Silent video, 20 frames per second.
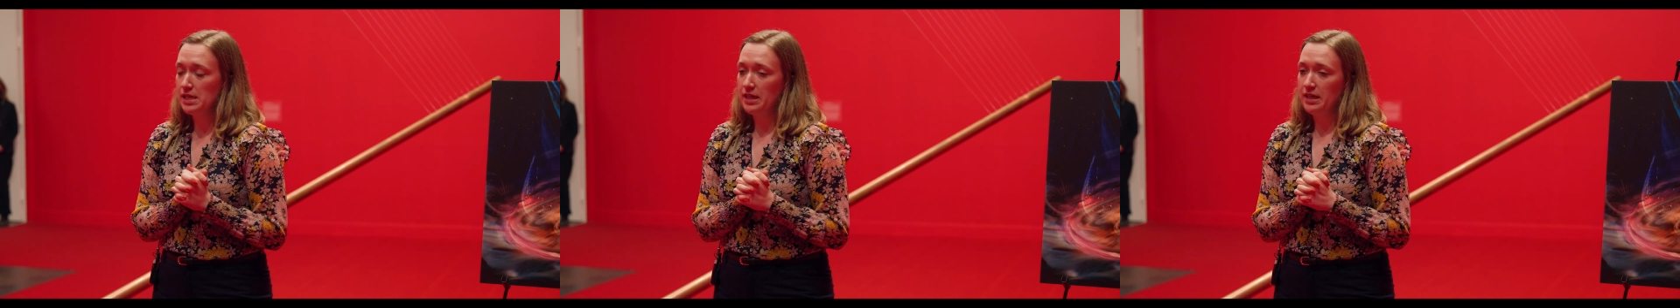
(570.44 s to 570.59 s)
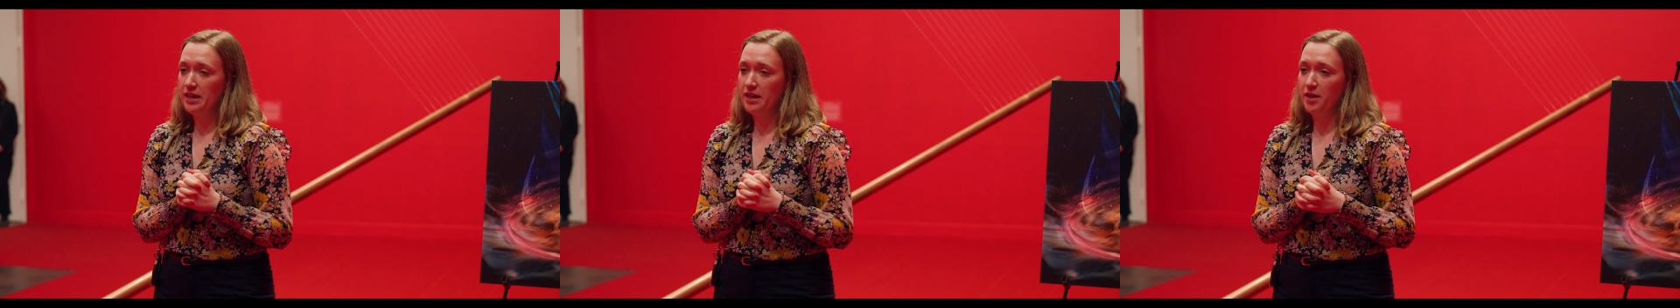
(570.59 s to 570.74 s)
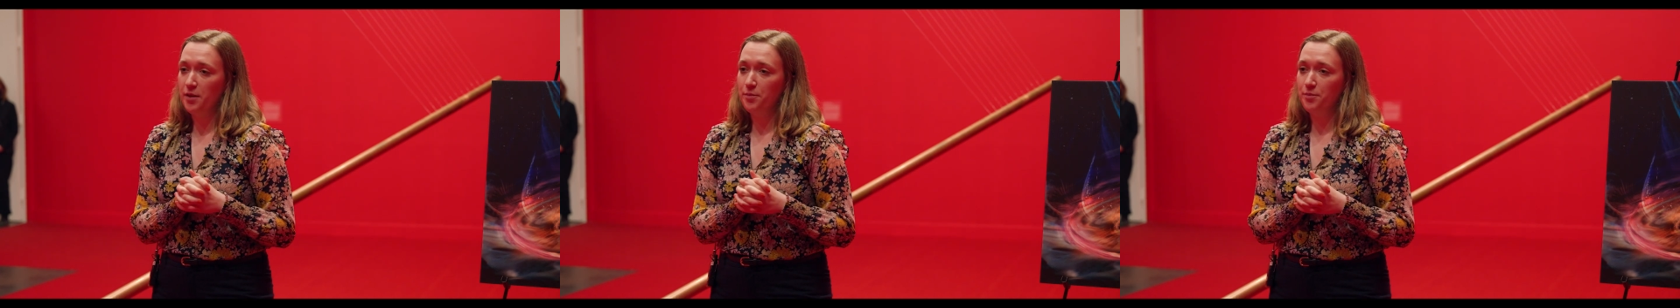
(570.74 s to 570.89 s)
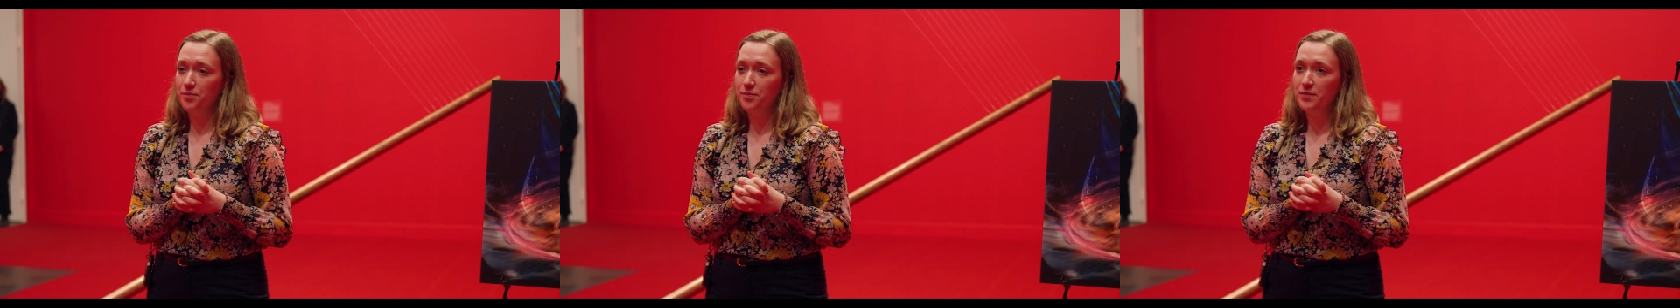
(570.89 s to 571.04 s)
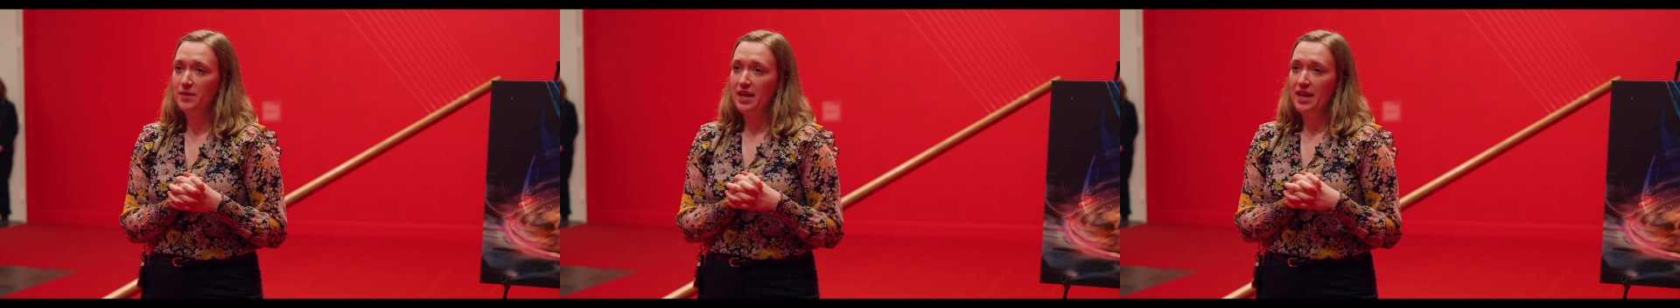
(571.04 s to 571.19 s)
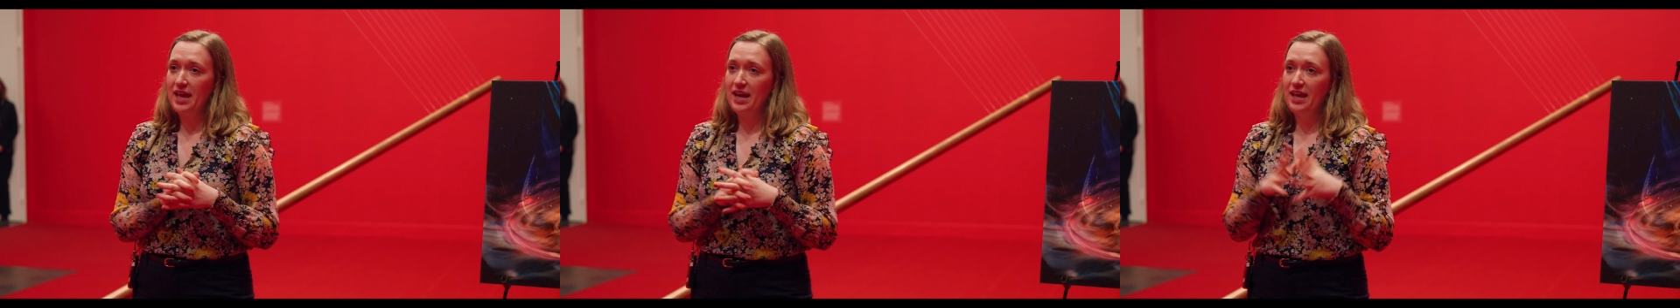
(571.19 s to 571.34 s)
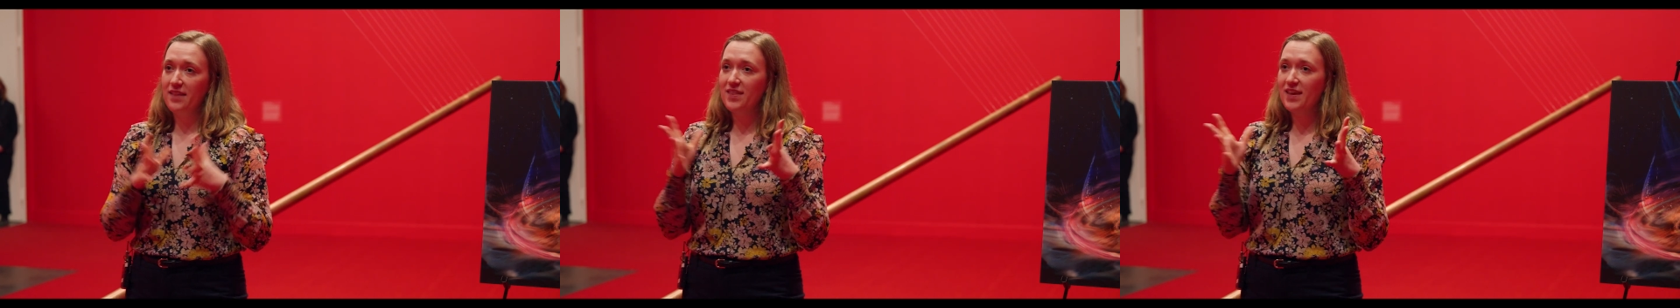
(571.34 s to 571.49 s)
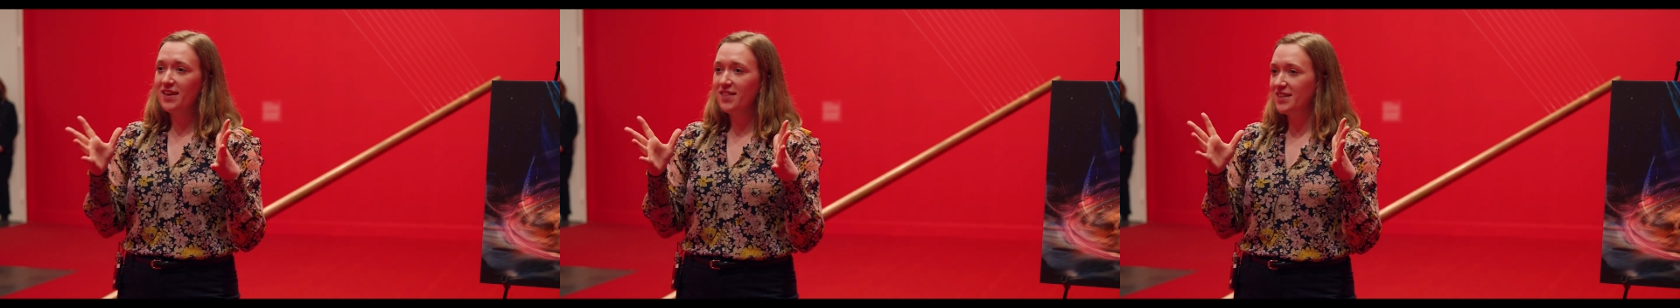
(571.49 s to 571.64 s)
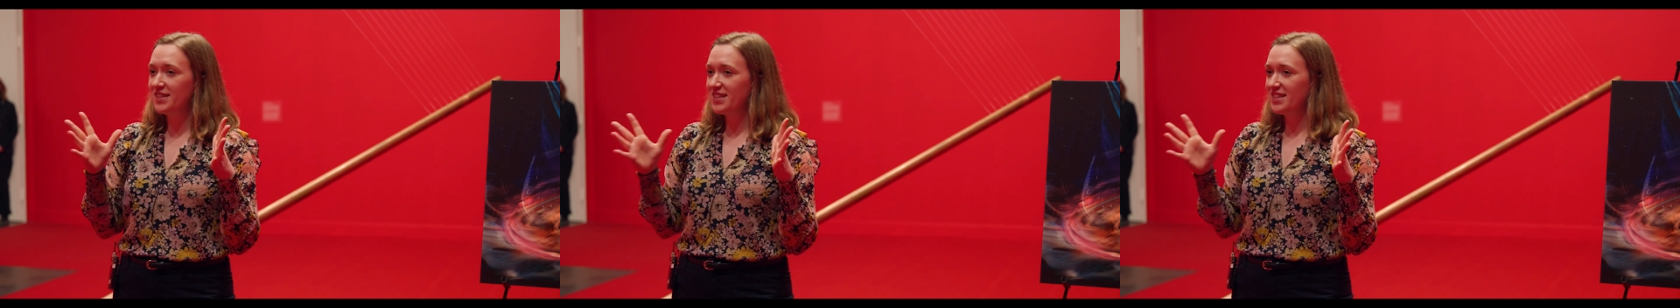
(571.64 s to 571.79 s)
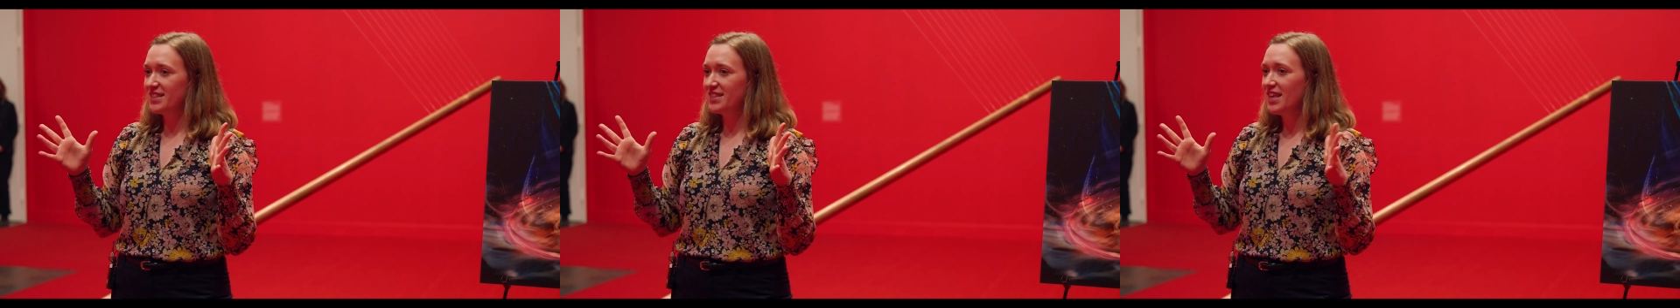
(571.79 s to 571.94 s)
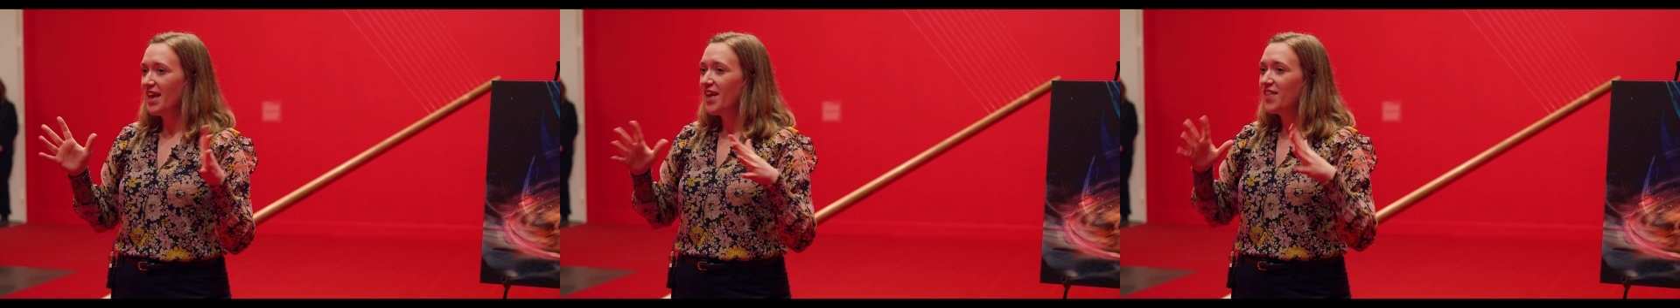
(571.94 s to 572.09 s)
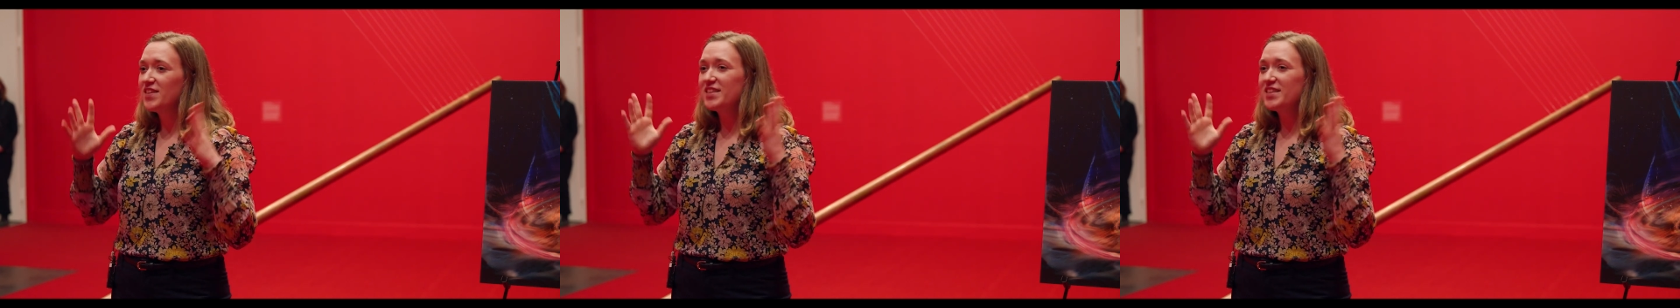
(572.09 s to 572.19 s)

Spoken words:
And I think this is